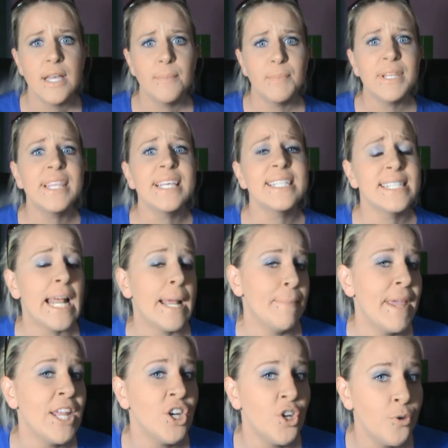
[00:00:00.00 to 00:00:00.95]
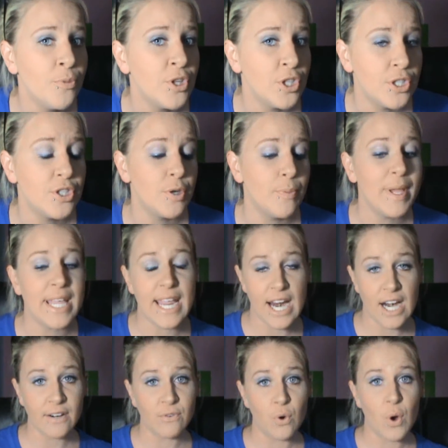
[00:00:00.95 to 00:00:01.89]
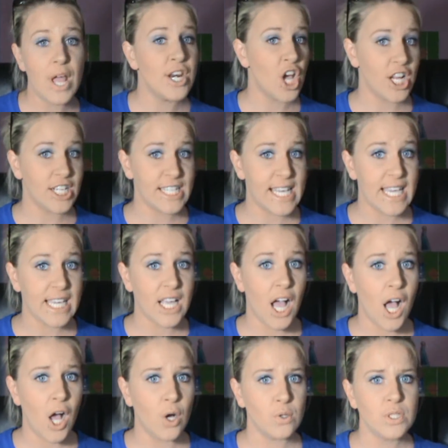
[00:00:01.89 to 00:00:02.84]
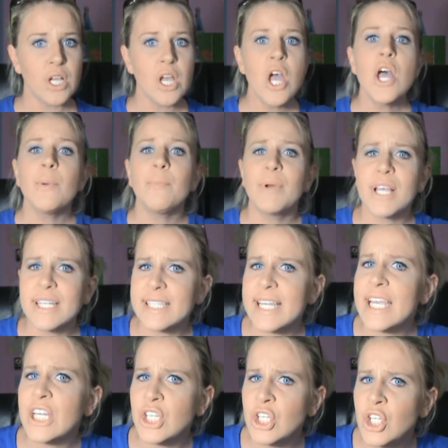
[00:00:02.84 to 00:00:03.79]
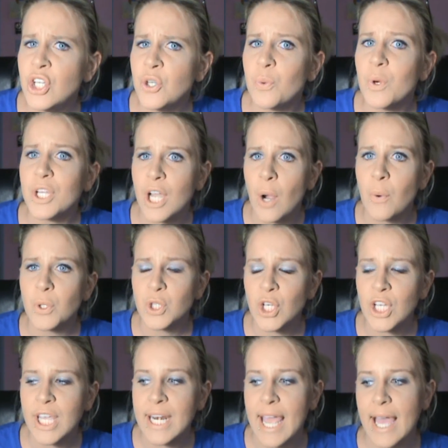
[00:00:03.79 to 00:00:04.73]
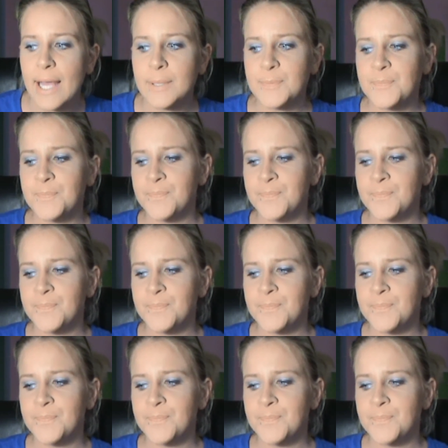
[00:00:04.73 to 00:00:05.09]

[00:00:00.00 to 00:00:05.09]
But this time he knew to be careful and not to get caught because he knew what y'all were looking at.